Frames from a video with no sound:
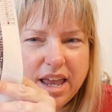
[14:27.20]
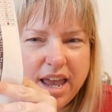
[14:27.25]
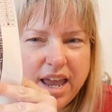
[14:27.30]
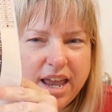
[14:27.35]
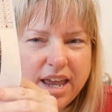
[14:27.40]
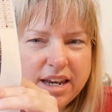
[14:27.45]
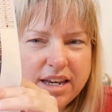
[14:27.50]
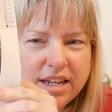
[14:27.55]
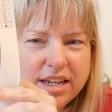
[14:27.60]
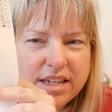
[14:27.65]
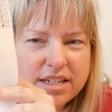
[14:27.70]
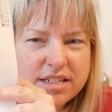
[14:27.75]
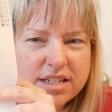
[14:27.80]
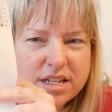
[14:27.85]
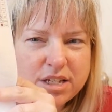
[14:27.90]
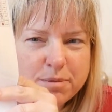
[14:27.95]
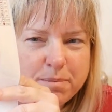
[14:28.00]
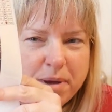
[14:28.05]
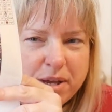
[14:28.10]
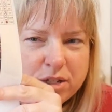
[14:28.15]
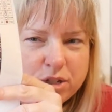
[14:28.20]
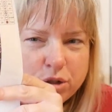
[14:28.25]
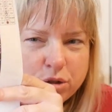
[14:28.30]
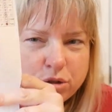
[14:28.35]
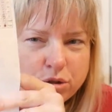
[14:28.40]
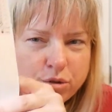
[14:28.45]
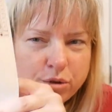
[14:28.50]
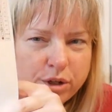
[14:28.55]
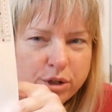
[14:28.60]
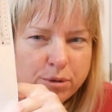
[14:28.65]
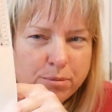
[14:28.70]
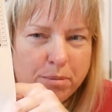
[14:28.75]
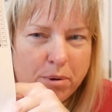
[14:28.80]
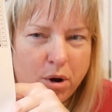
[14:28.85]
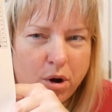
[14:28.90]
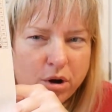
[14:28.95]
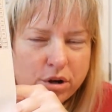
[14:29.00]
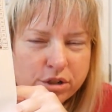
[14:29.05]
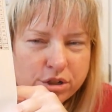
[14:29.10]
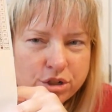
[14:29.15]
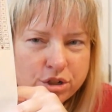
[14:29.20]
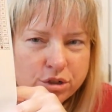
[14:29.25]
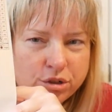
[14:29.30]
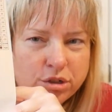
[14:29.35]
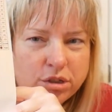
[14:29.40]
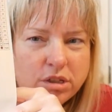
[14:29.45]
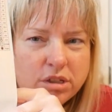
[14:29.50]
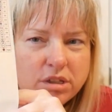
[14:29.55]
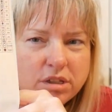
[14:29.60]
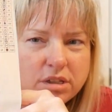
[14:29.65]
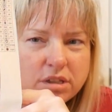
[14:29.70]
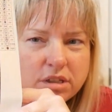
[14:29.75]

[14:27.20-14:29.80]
And it is a special drill partial.